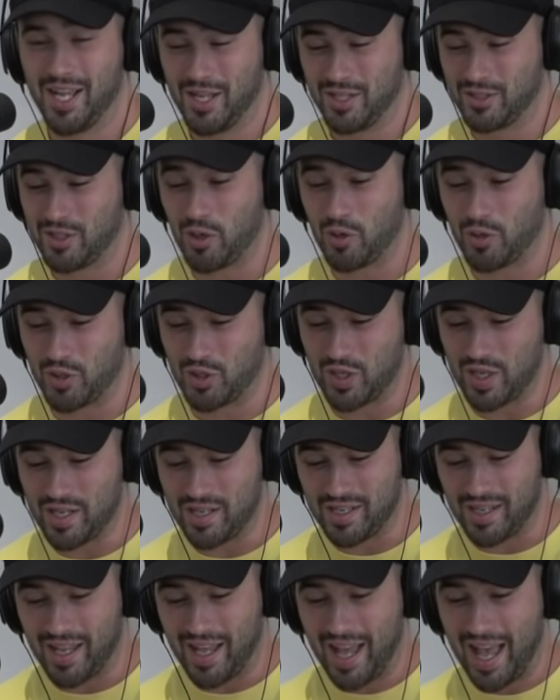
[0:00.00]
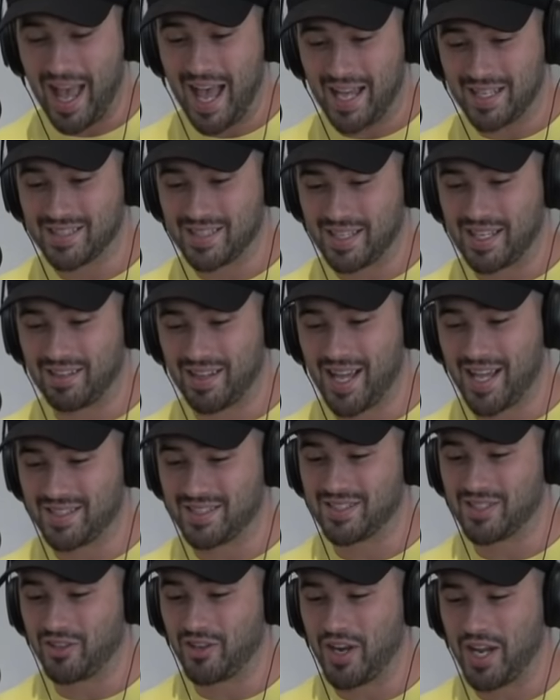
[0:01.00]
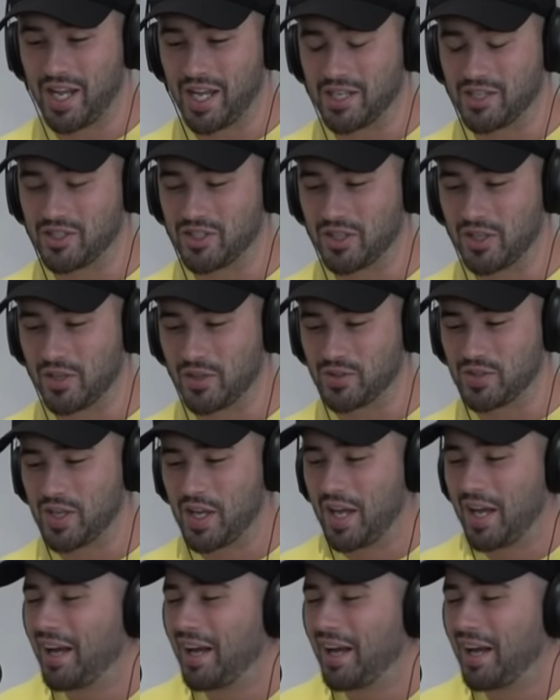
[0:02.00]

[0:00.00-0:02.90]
So she has the glasses in her hand. She goes...